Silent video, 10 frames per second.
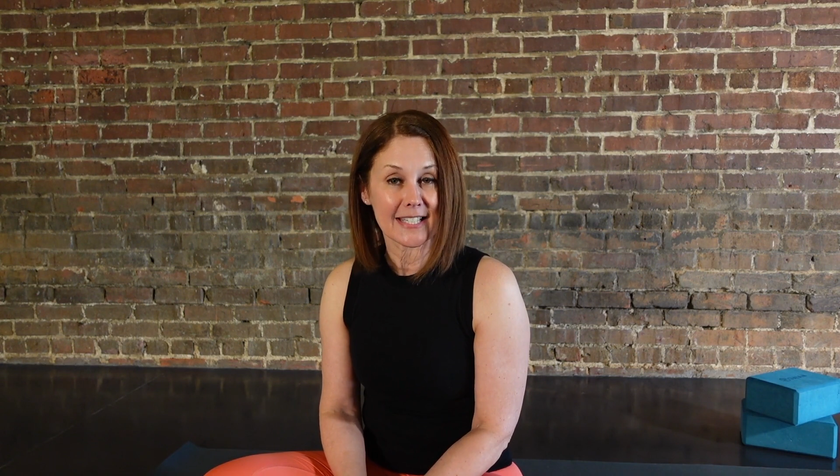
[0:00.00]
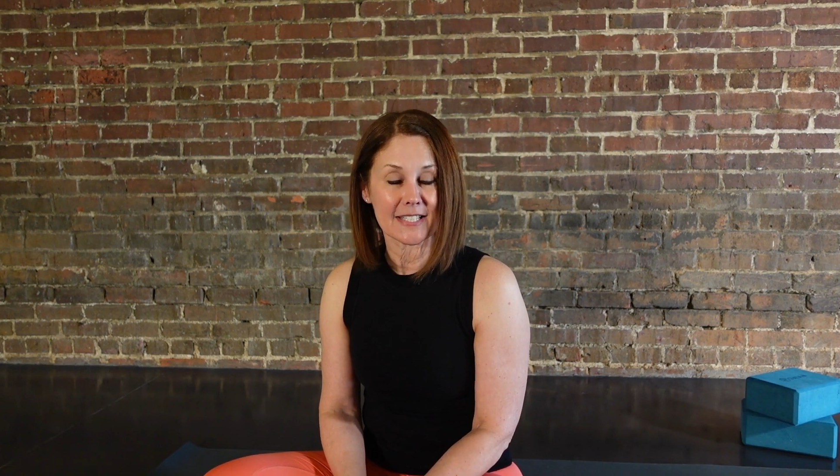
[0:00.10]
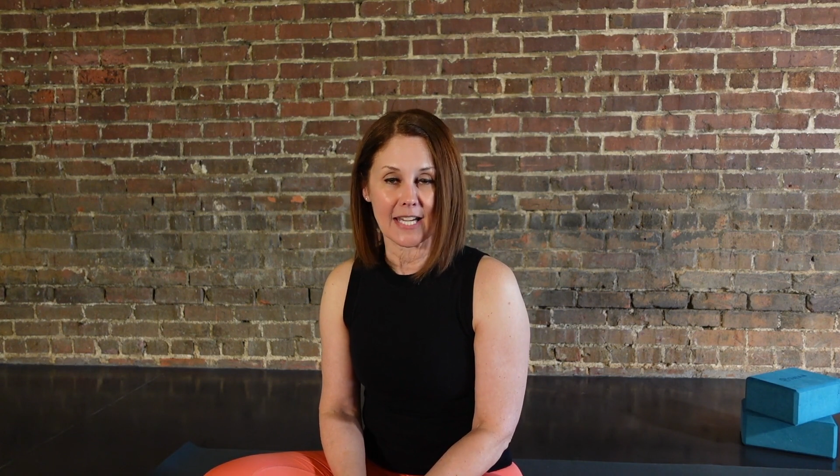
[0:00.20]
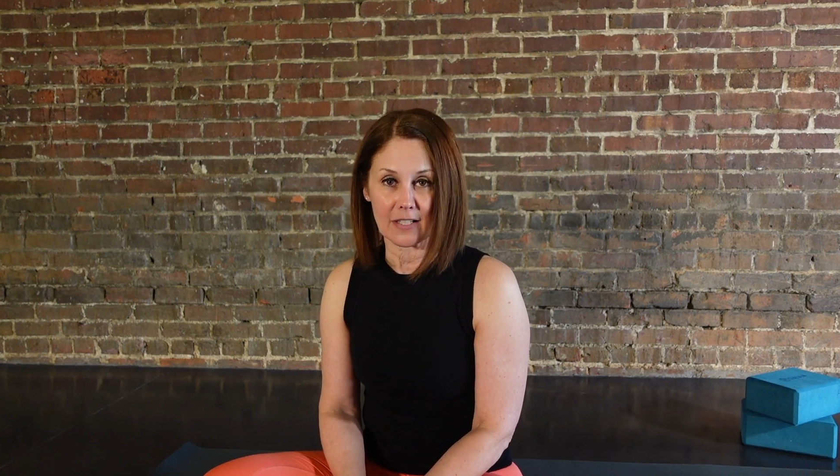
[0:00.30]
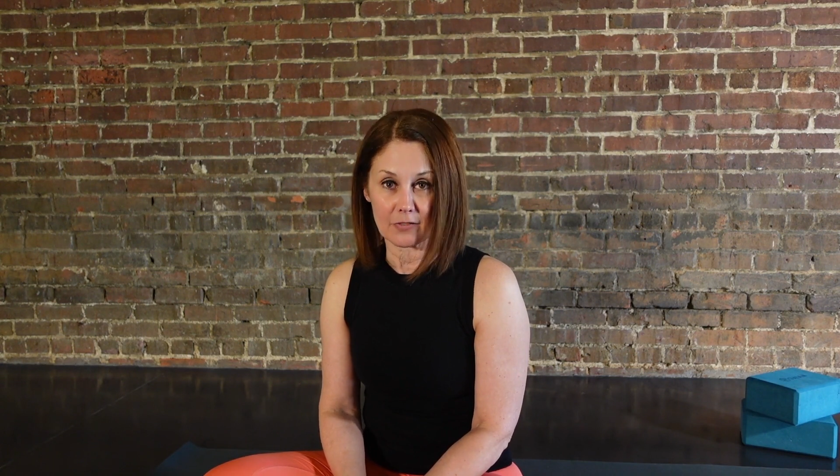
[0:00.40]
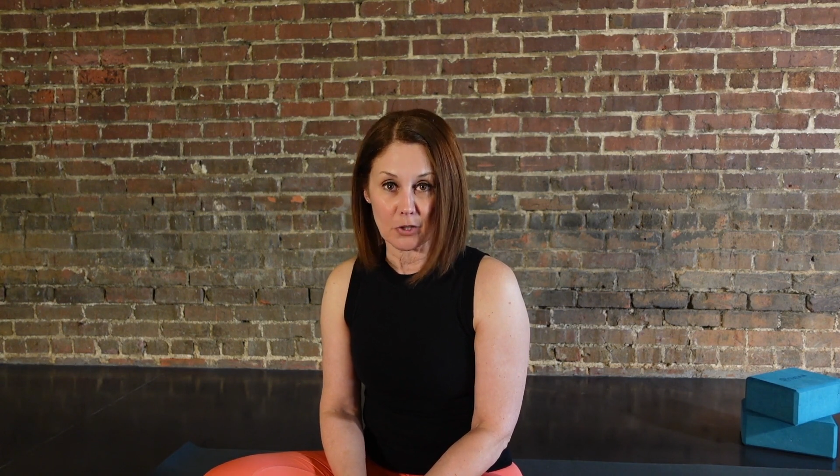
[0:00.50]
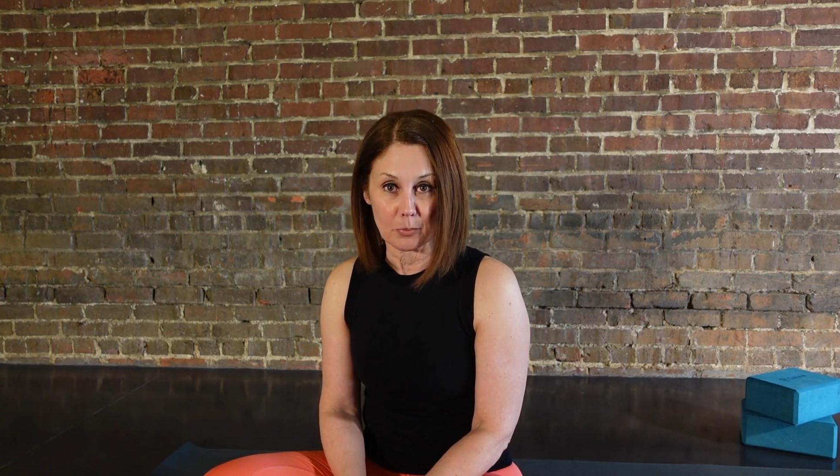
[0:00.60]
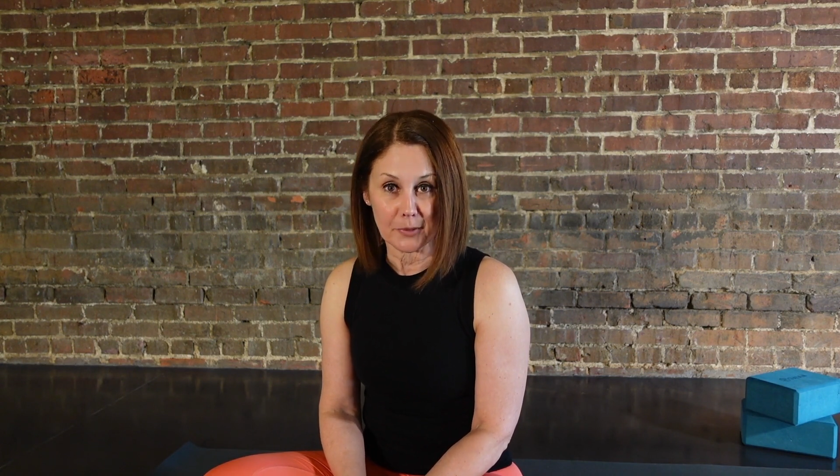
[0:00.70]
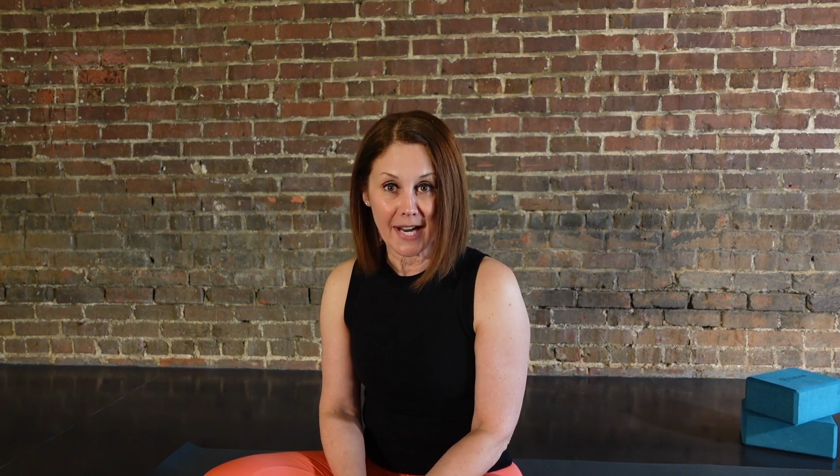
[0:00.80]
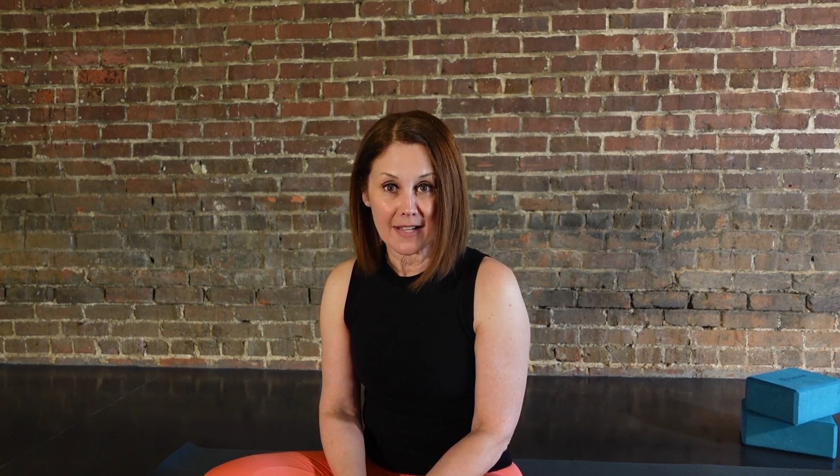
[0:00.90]
Take a few
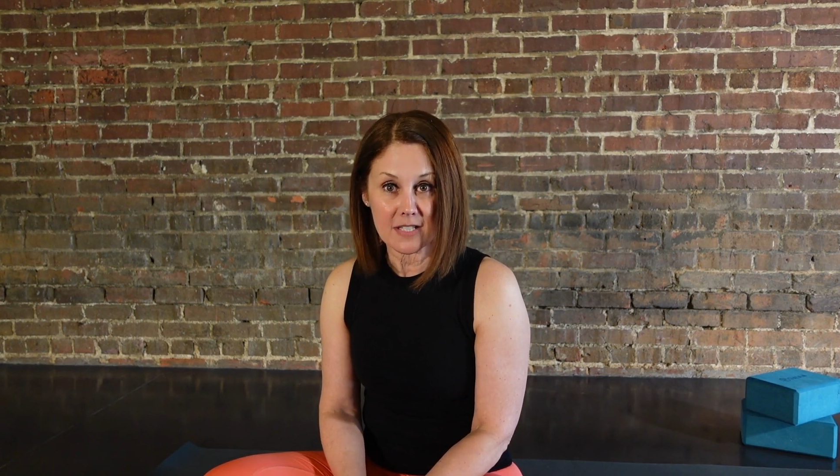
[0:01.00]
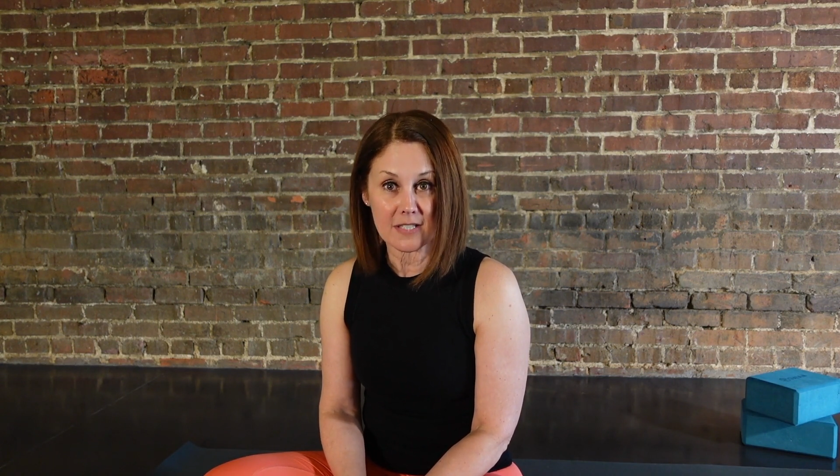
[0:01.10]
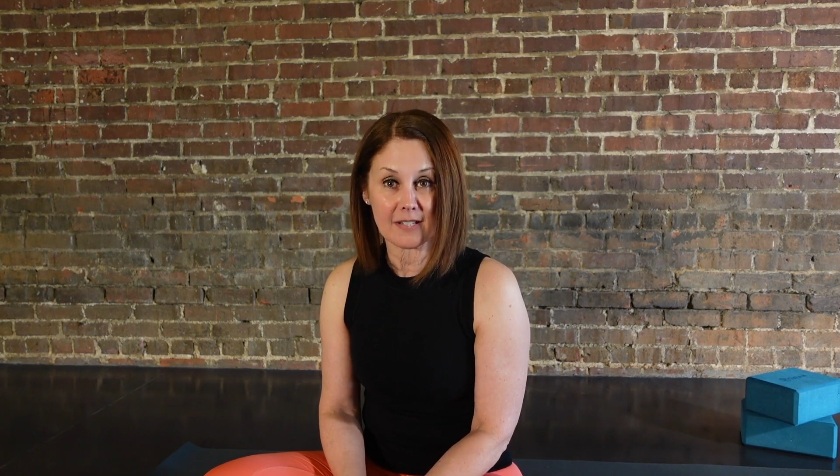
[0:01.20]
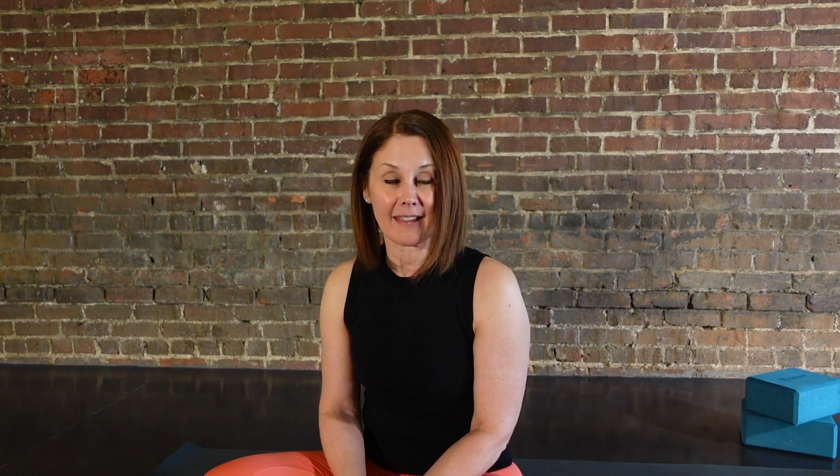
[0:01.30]
breaths